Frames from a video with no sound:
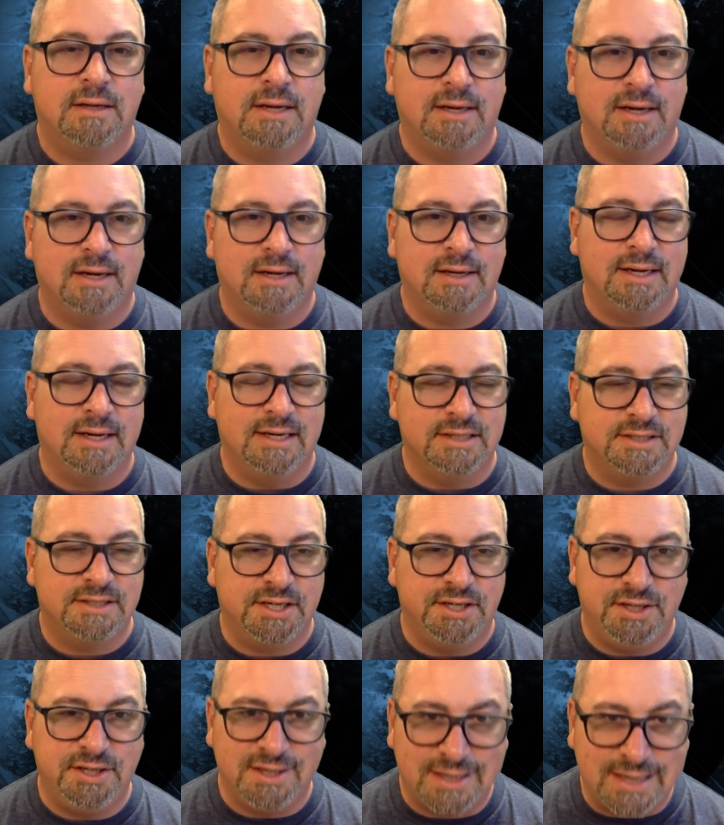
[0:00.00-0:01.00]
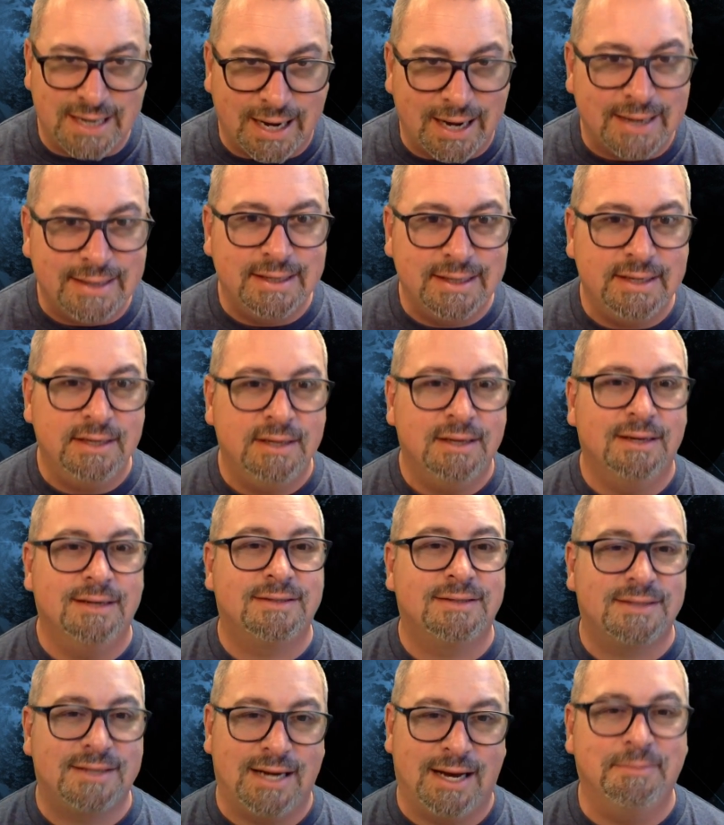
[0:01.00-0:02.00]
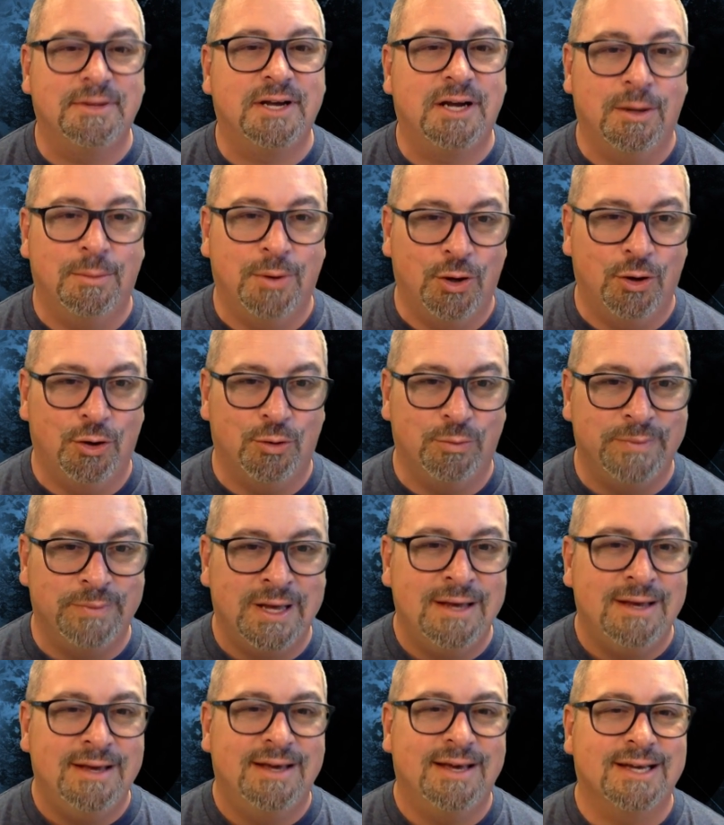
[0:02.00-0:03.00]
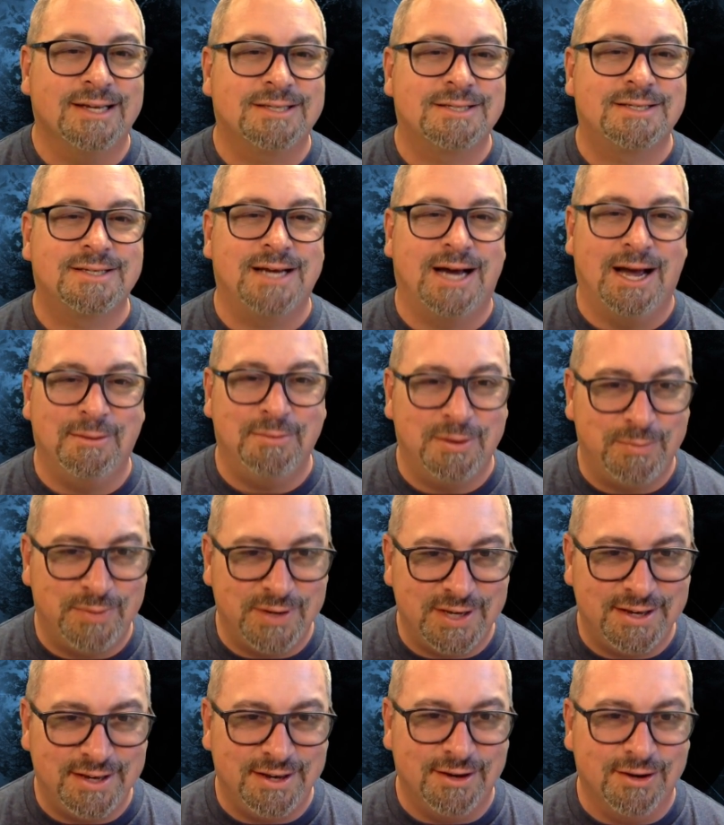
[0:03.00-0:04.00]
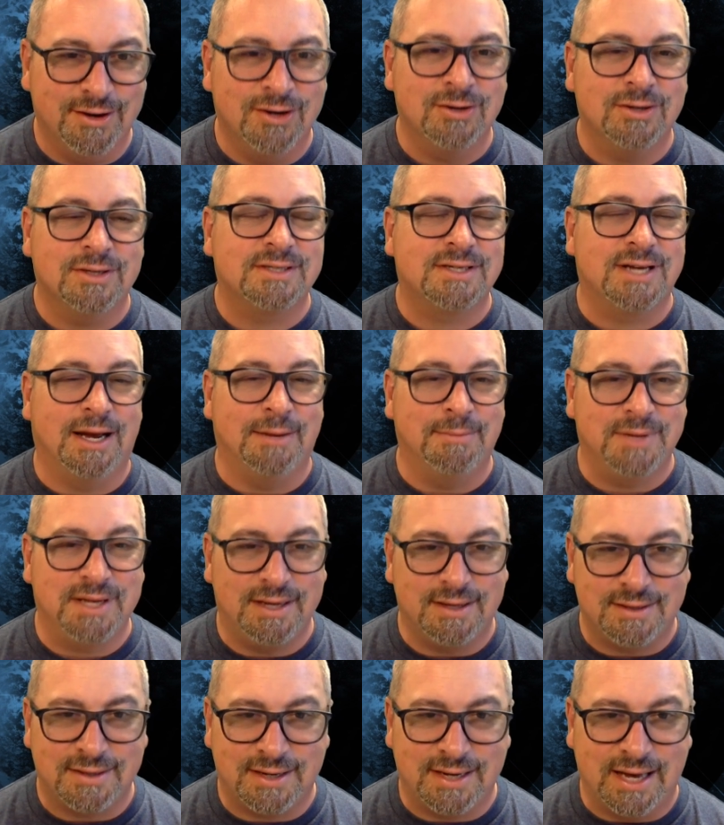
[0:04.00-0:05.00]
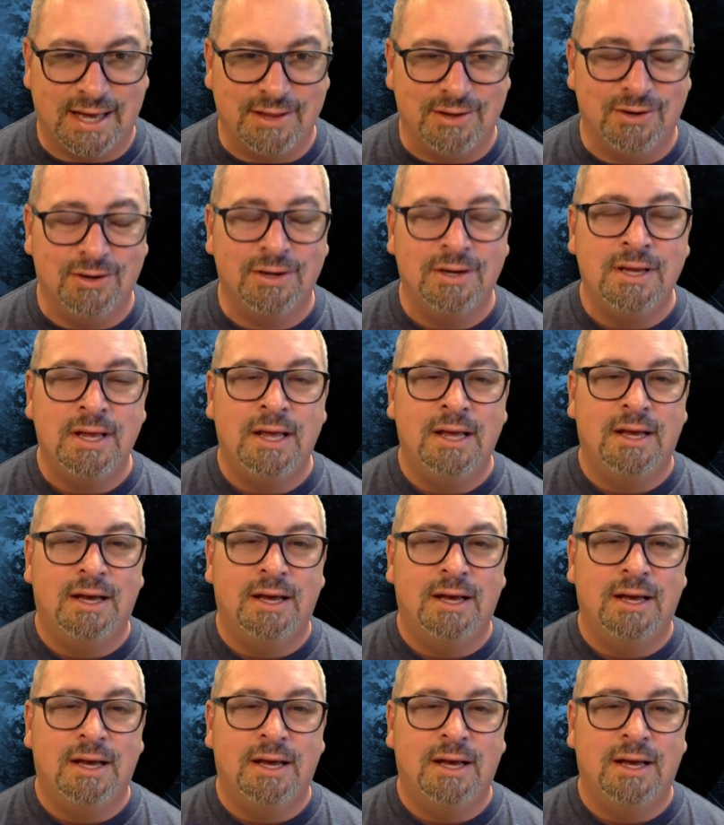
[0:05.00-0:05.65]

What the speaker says: can I say to you kindly, it's time to come home. It's time to be here. It's time to get together.